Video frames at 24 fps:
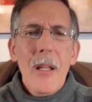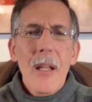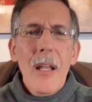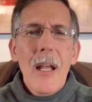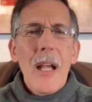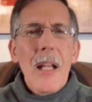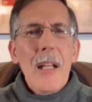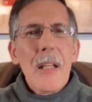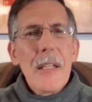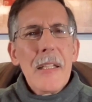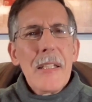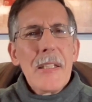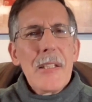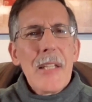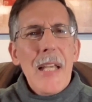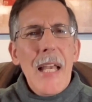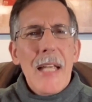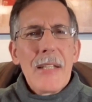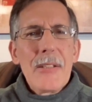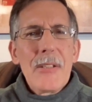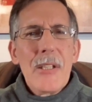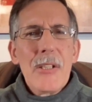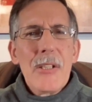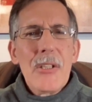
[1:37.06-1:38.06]

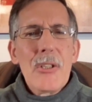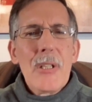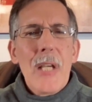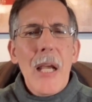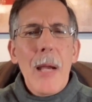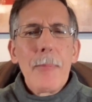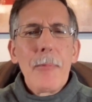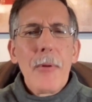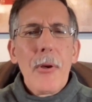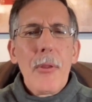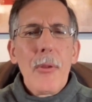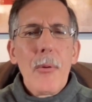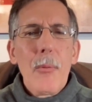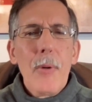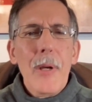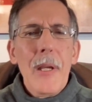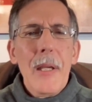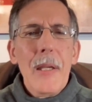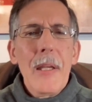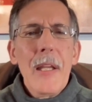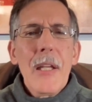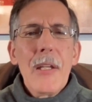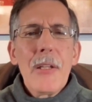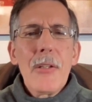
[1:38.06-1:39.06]
Ecclesiastes chapter
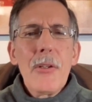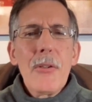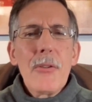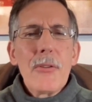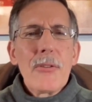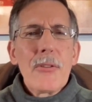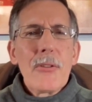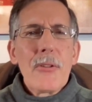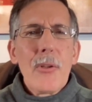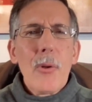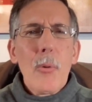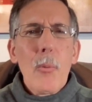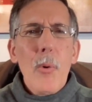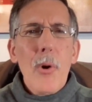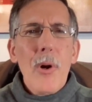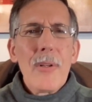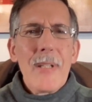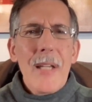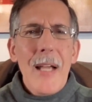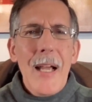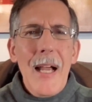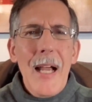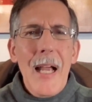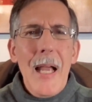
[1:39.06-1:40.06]
3 uses the word
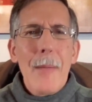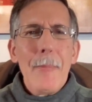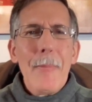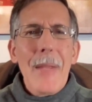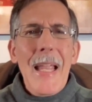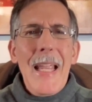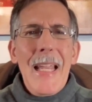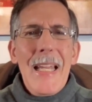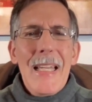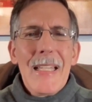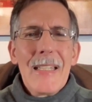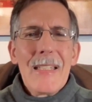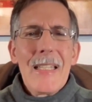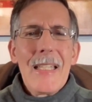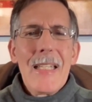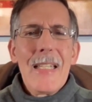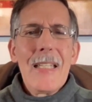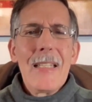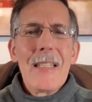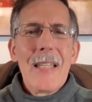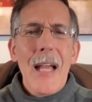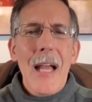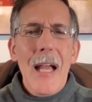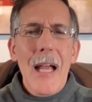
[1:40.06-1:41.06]
time
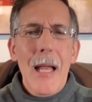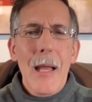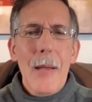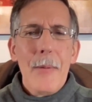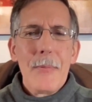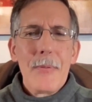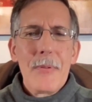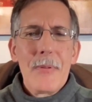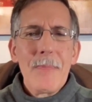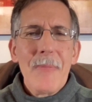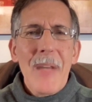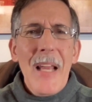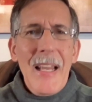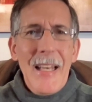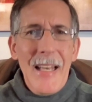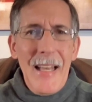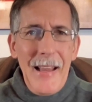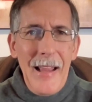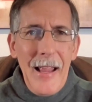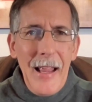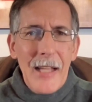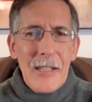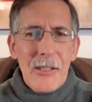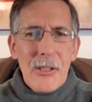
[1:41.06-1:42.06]
18 times.
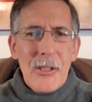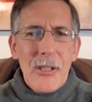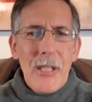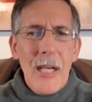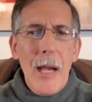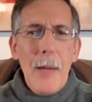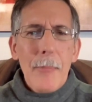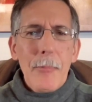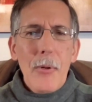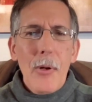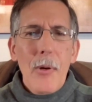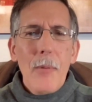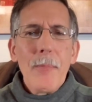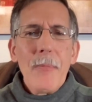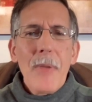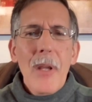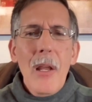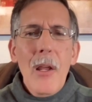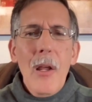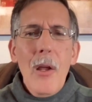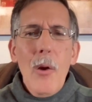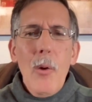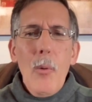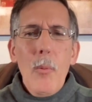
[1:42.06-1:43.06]
And that chapter
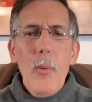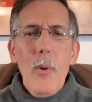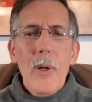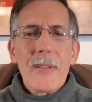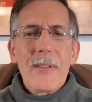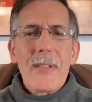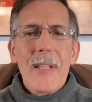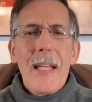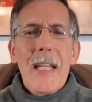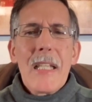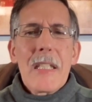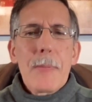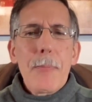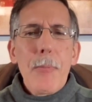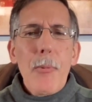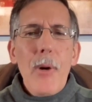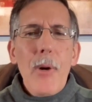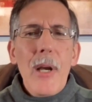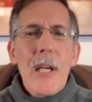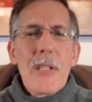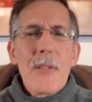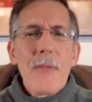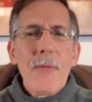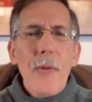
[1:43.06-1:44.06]
was the
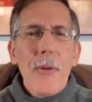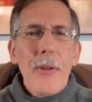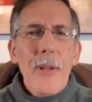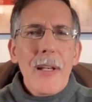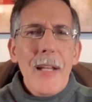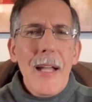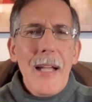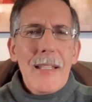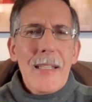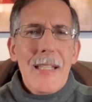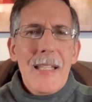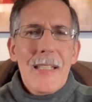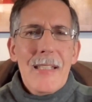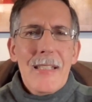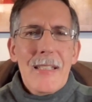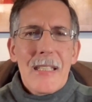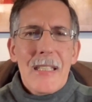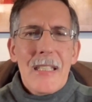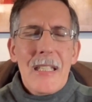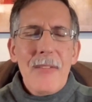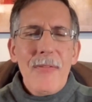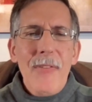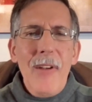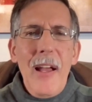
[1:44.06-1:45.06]
inspiration for the
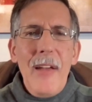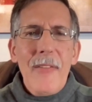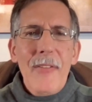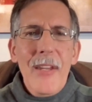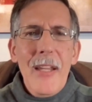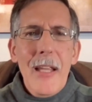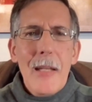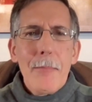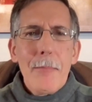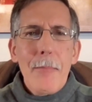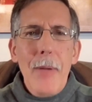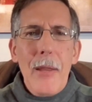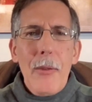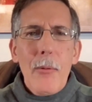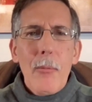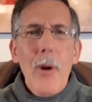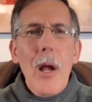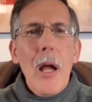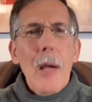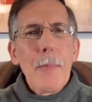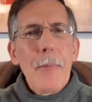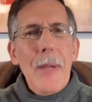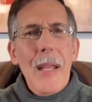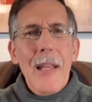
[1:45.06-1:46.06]
1965 hit by the
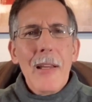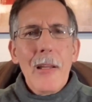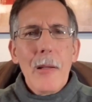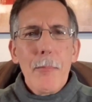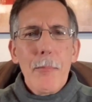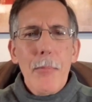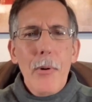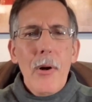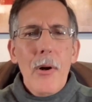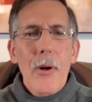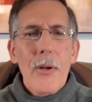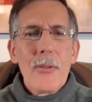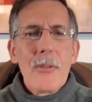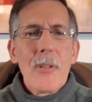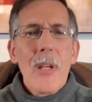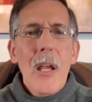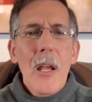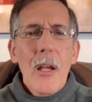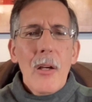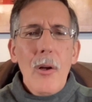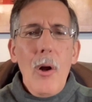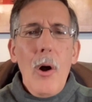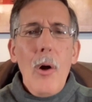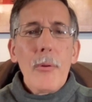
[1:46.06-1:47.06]
rock band The Byrds
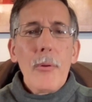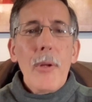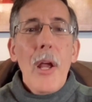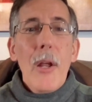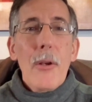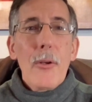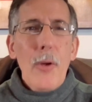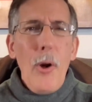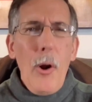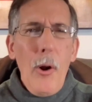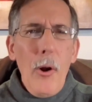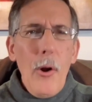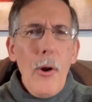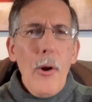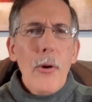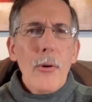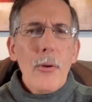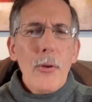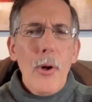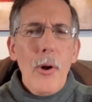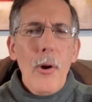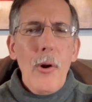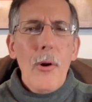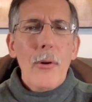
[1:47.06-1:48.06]
called Turn,
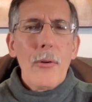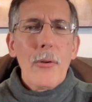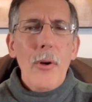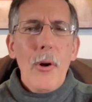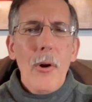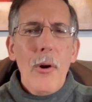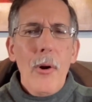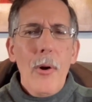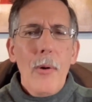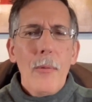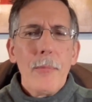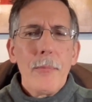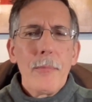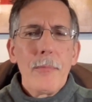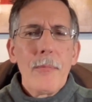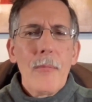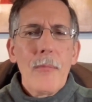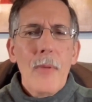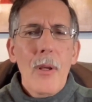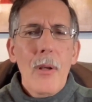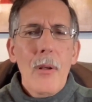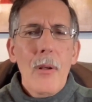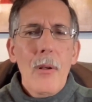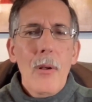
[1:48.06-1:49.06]
Turn, Turn.
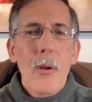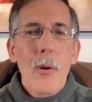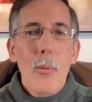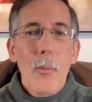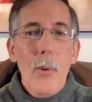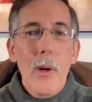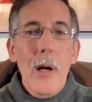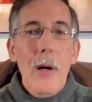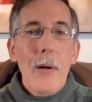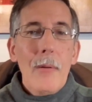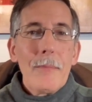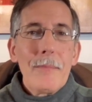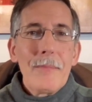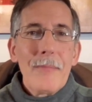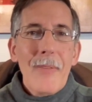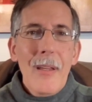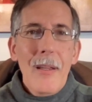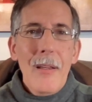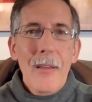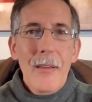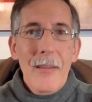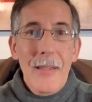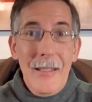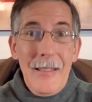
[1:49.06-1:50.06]
Well,
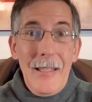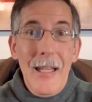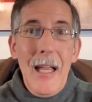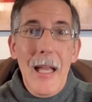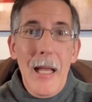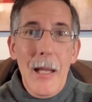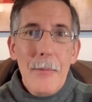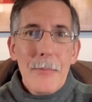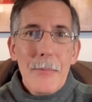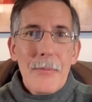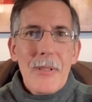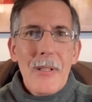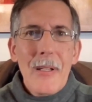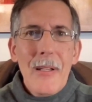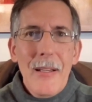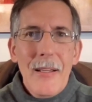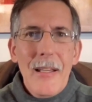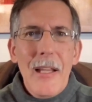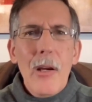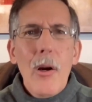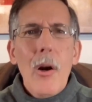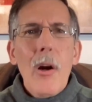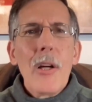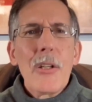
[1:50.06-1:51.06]
the times,
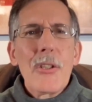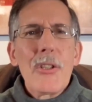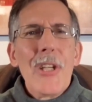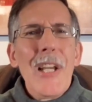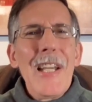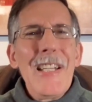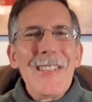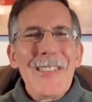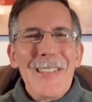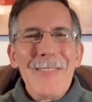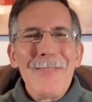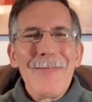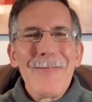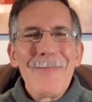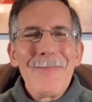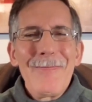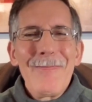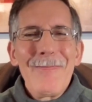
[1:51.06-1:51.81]
they are changing.